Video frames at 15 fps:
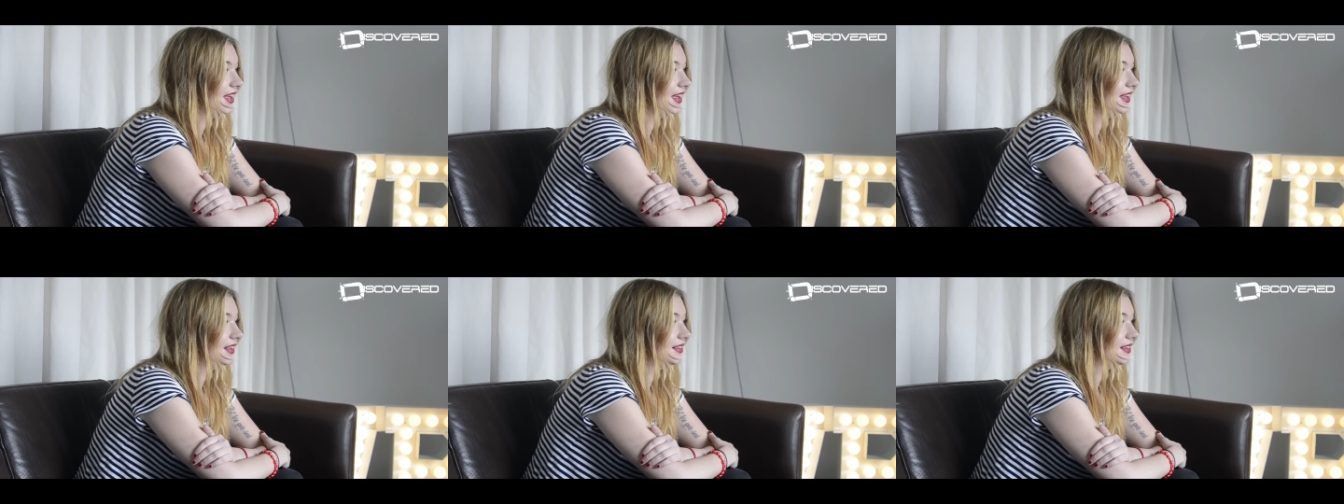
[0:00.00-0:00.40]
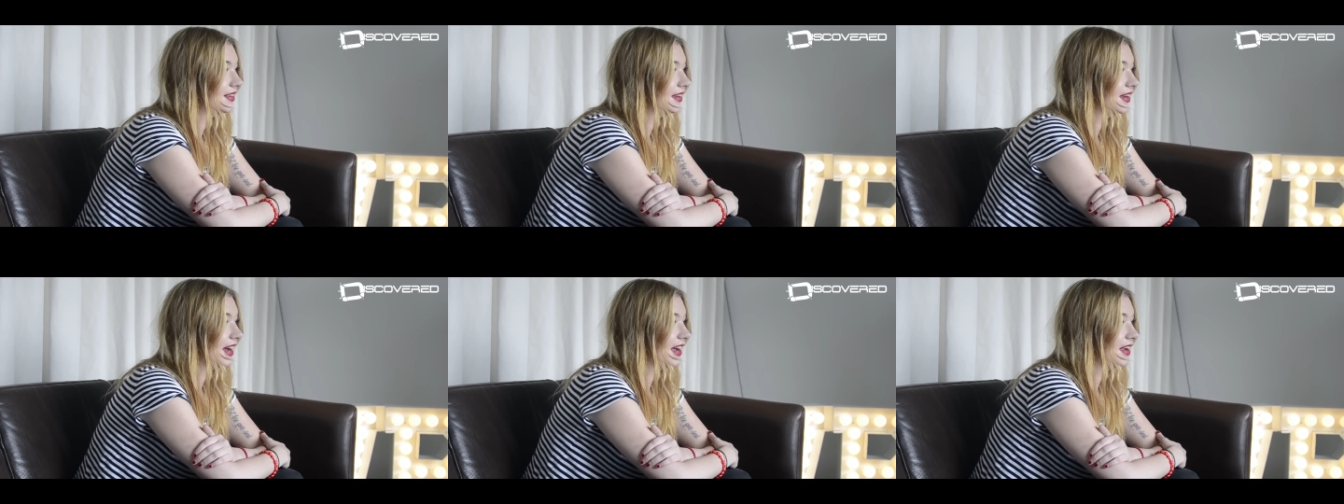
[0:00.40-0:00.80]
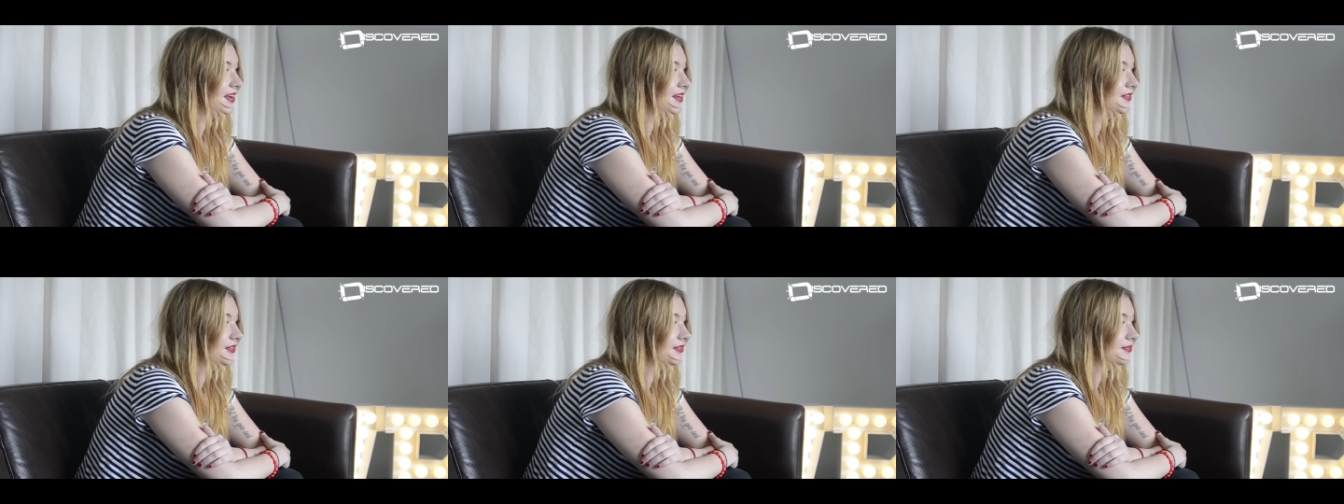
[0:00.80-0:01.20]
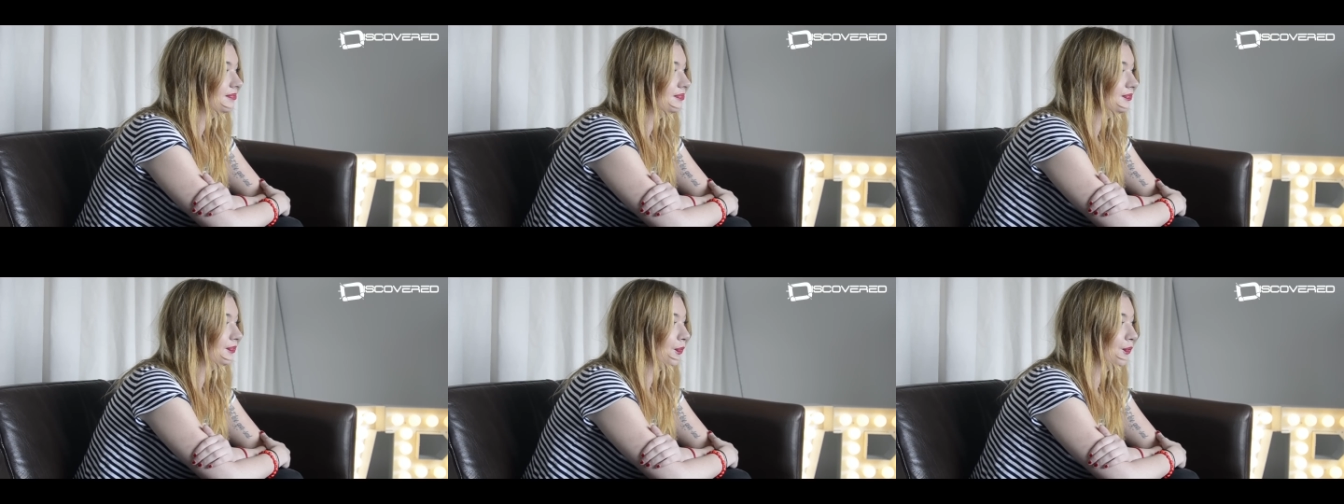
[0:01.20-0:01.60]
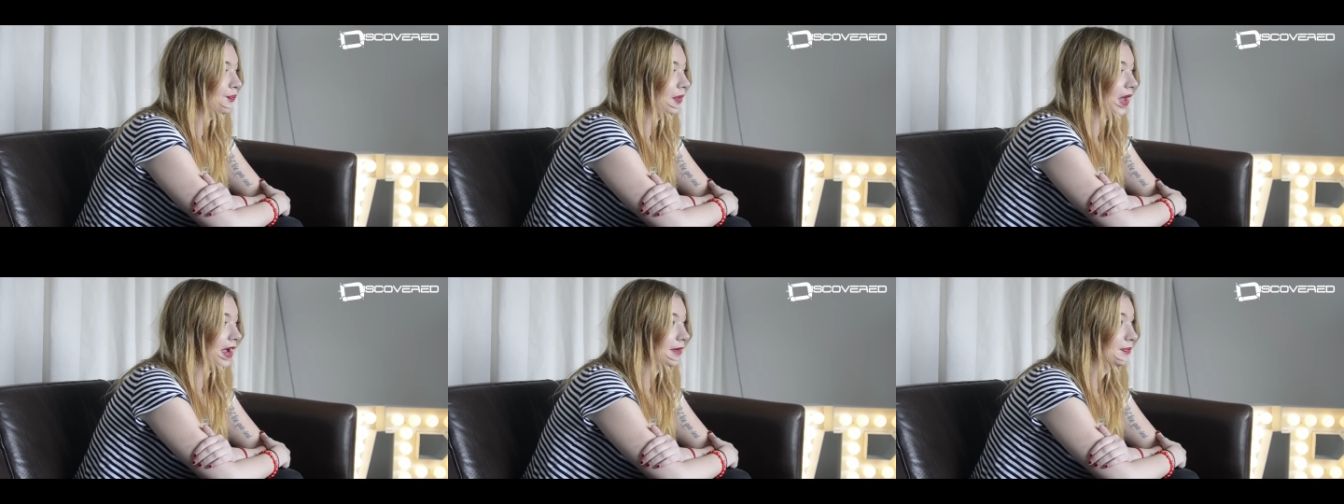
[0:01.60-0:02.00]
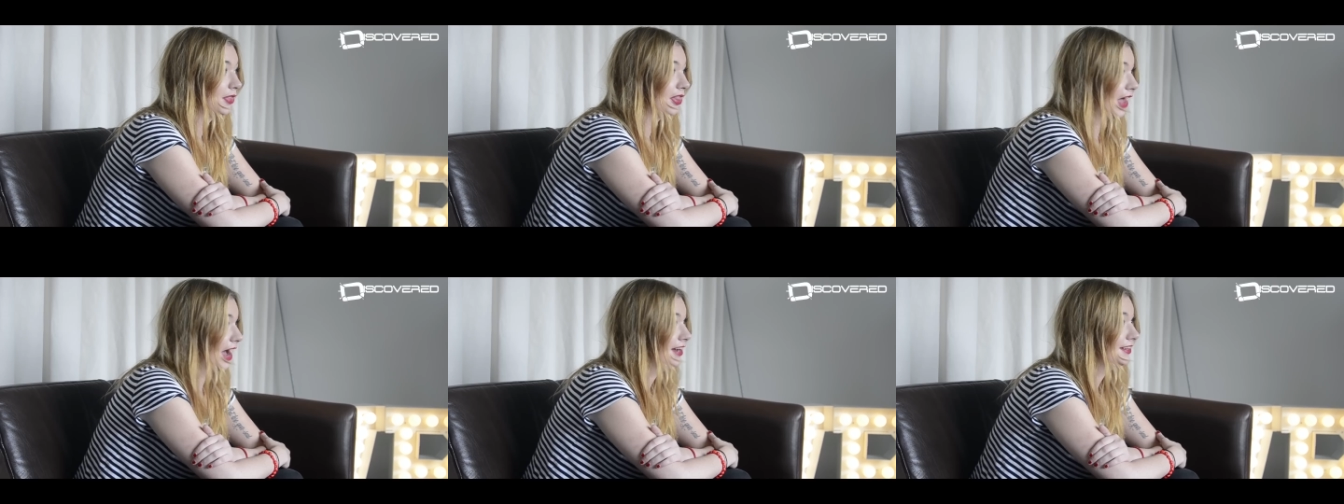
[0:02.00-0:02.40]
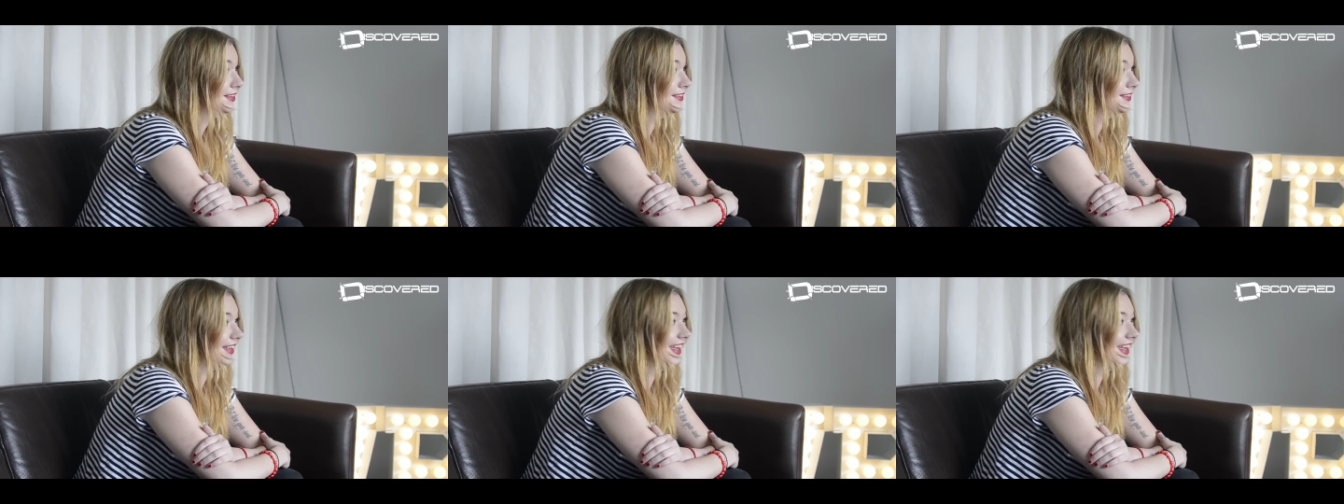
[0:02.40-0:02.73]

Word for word: it's kind of like, thanks.